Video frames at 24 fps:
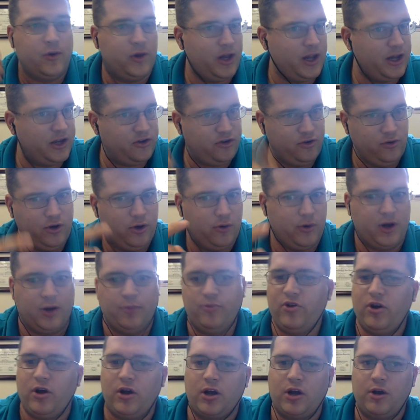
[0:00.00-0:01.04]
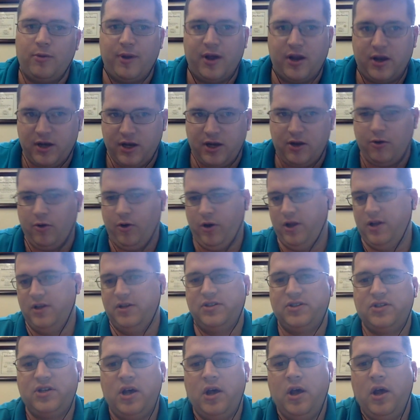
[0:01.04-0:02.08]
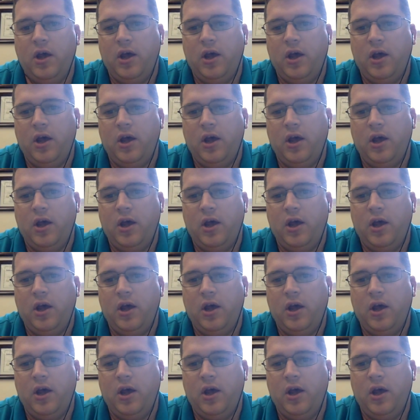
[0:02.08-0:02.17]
well, I do know what I'm talking about. And here it is."